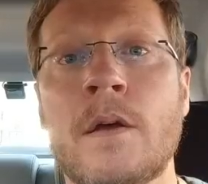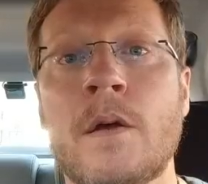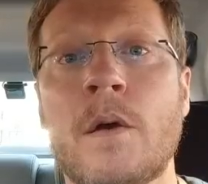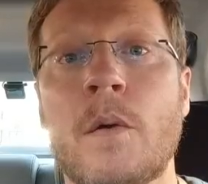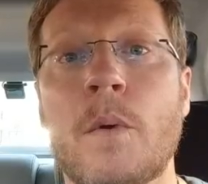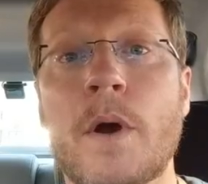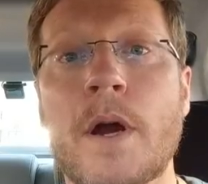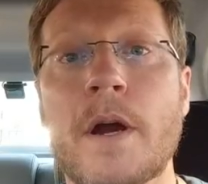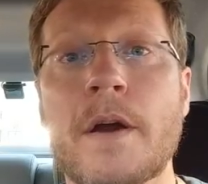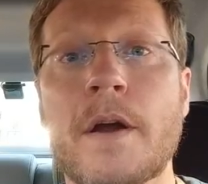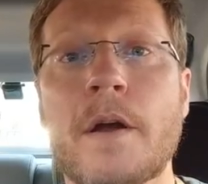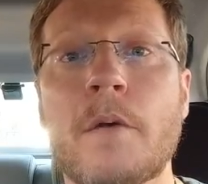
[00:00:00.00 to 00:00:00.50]

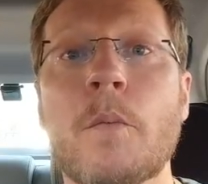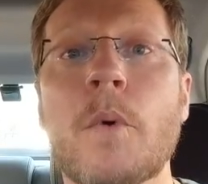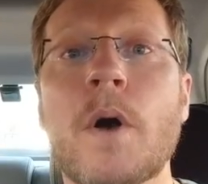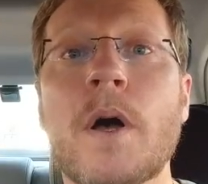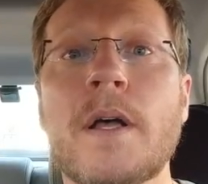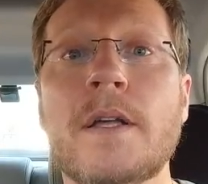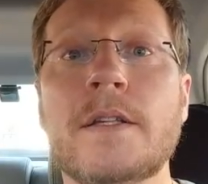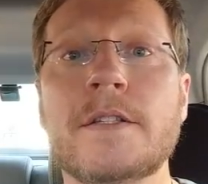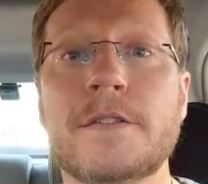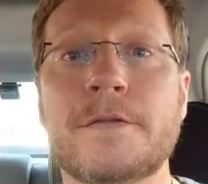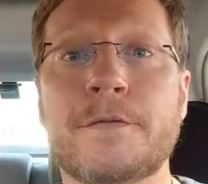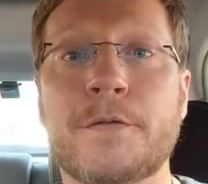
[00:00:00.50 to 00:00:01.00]
Where it
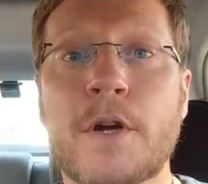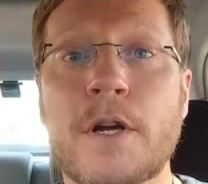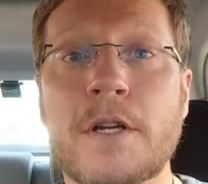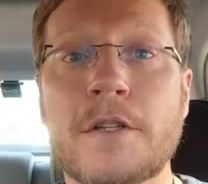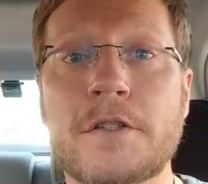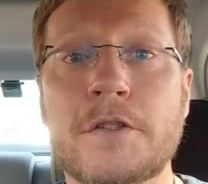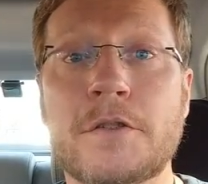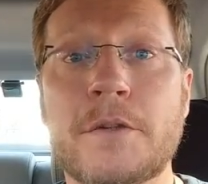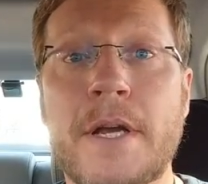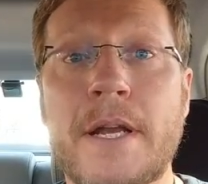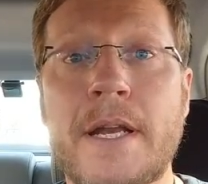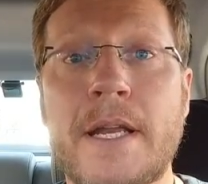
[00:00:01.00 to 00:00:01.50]
was
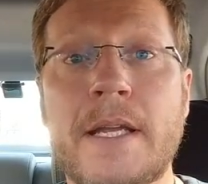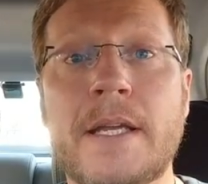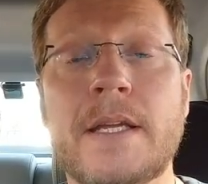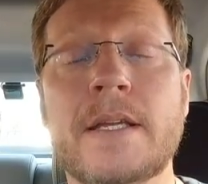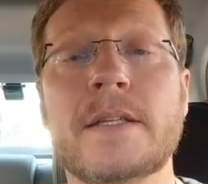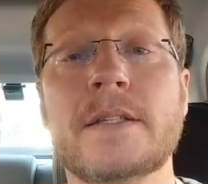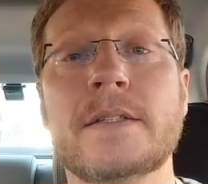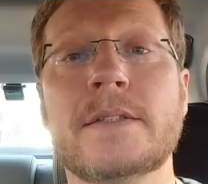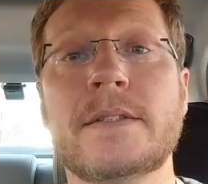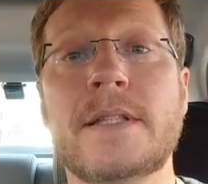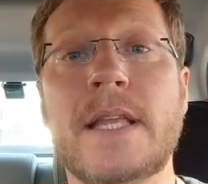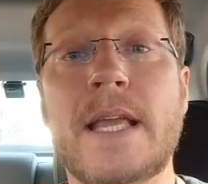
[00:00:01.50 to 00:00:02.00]
frustrating
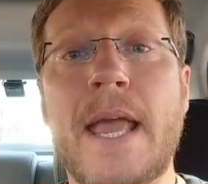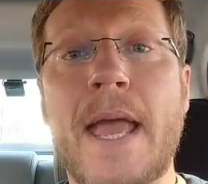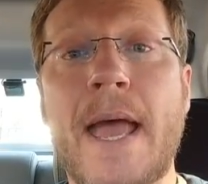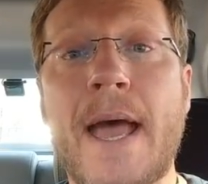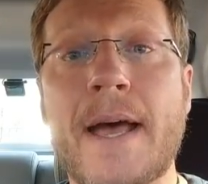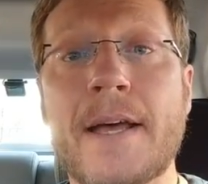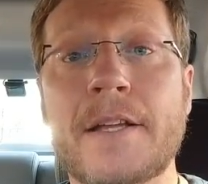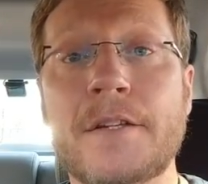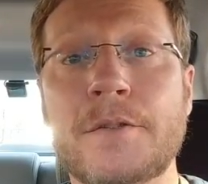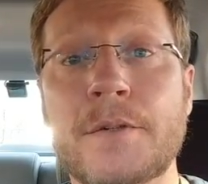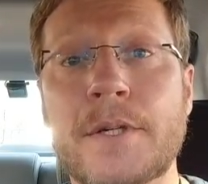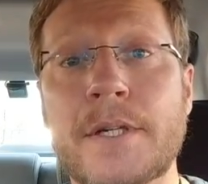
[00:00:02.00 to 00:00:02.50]
is the
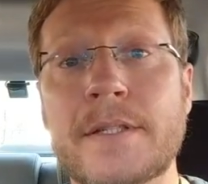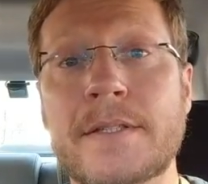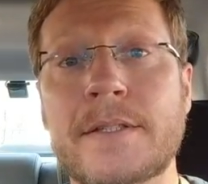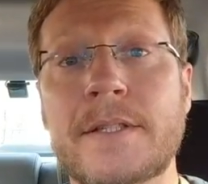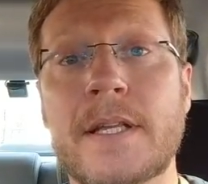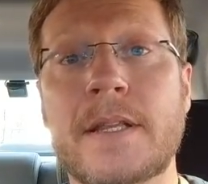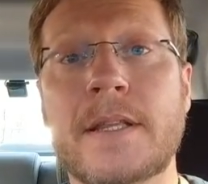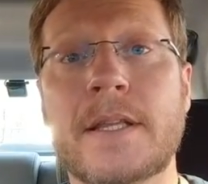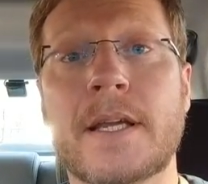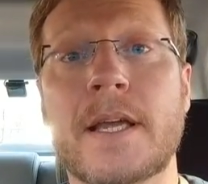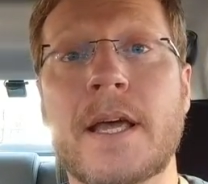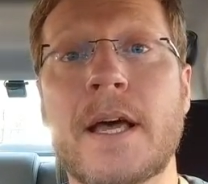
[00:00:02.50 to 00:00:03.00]
address
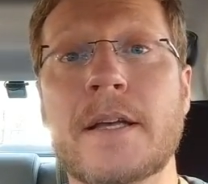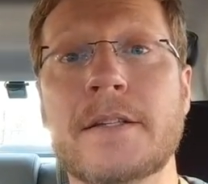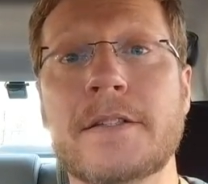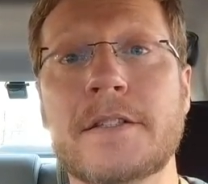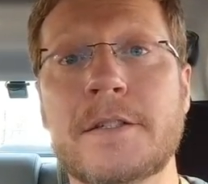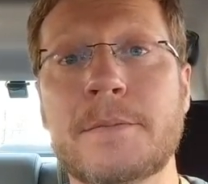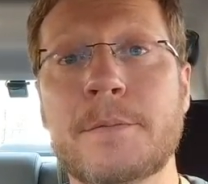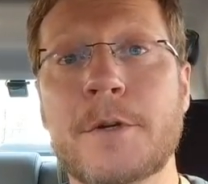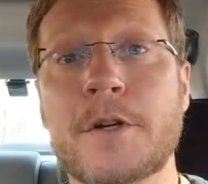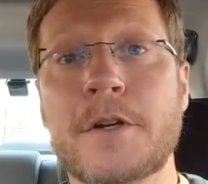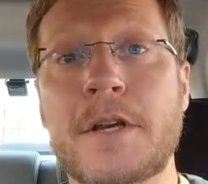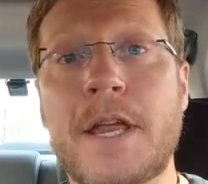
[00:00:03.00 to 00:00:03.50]
that the
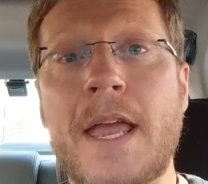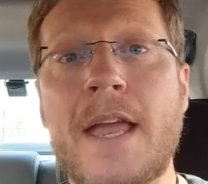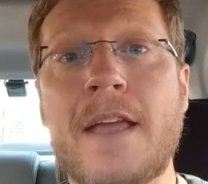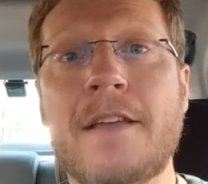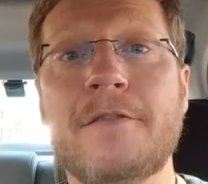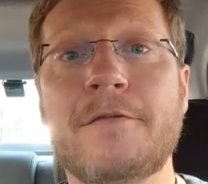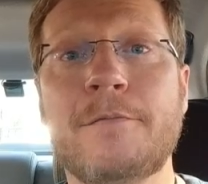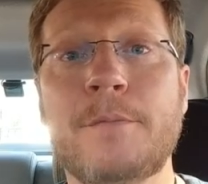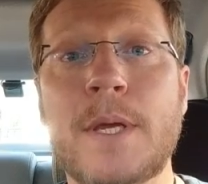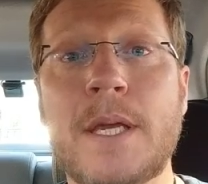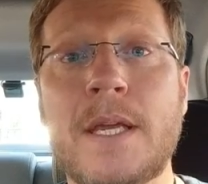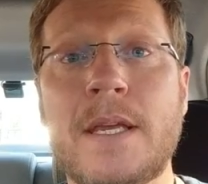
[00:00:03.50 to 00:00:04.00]
customer
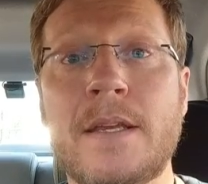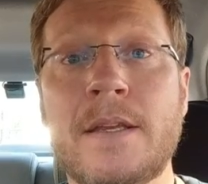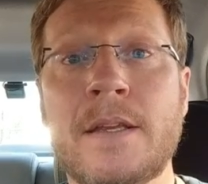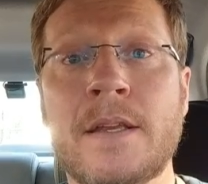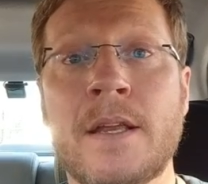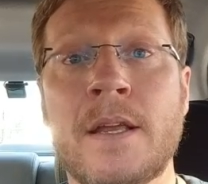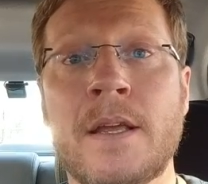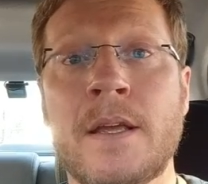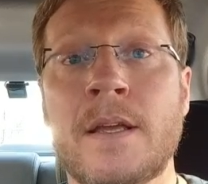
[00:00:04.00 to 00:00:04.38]
gave me